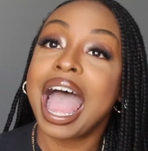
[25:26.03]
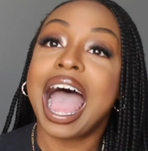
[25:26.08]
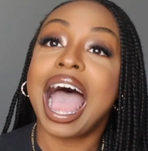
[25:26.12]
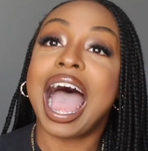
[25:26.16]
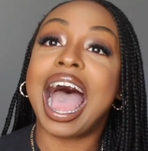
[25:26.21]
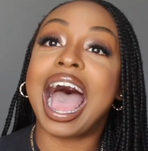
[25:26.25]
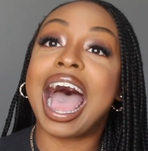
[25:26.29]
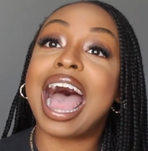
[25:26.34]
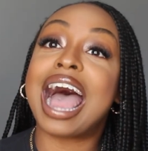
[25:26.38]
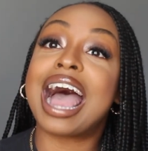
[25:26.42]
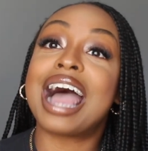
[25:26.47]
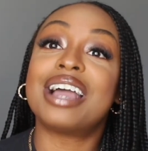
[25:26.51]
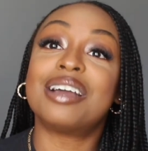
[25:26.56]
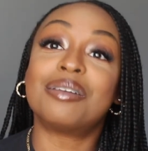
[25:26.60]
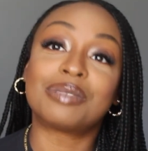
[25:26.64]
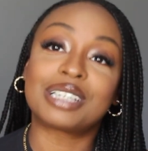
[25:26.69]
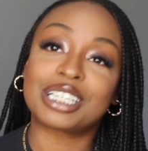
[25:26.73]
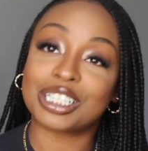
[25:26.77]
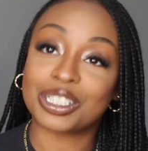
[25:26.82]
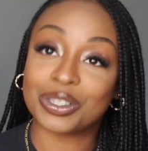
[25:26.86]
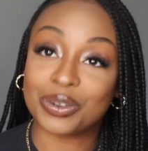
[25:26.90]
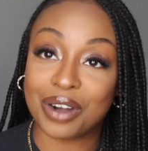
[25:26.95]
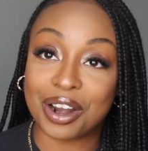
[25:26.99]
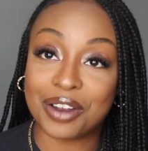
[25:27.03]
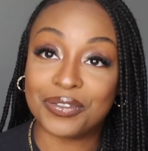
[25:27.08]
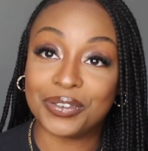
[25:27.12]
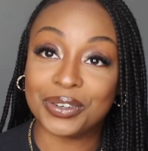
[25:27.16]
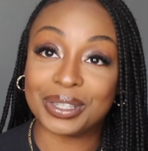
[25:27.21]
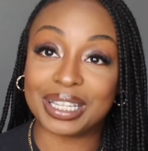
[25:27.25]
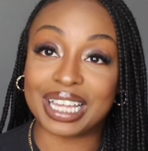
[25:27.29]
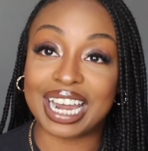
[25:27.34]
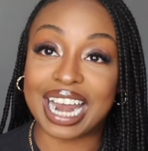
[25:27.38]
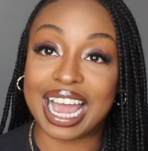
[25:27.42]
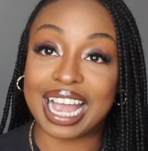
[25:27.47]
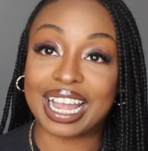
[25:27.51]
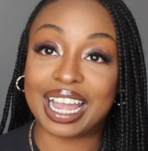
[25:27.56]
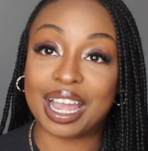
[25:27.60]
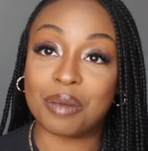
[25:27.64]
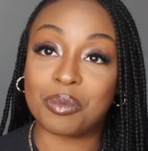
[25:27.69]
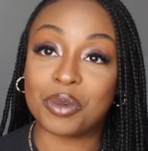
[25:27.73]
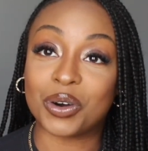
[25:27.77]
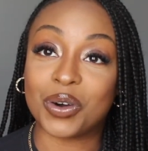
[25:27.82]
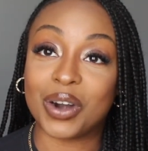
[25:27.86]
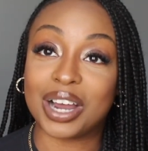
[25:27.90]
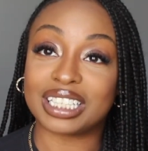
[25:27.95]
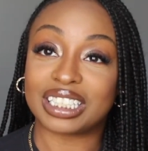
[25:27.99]
I am just grateful that I
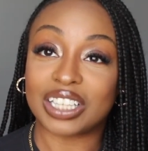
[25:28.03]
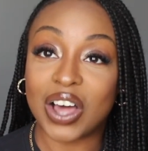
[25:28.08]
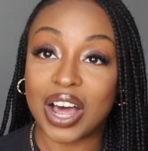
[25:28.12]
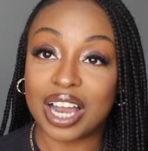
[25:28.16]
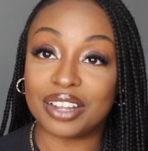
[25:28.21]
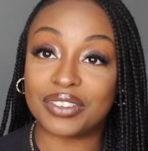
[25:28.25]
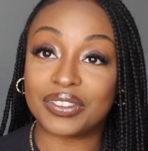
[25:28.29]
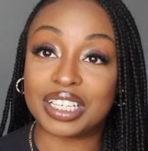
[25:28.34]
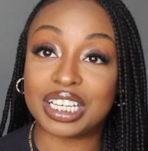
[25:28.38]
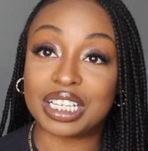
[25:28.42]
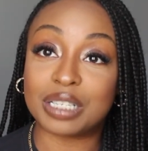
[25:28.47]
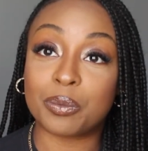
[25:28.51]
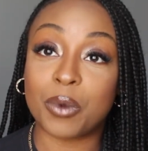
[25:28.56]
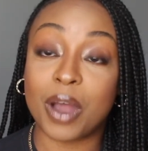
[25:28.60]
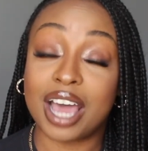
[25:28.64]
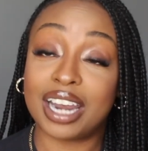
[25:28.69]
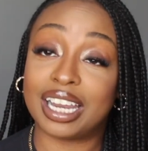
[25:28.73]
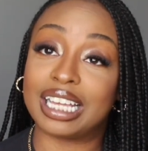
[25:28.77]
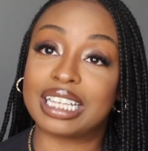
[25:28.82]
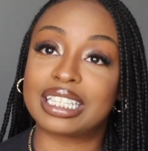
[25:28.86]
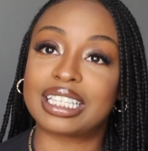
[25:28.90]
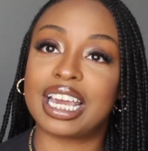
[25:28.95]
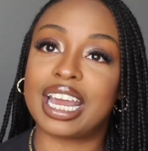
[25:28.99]
came across all of these products.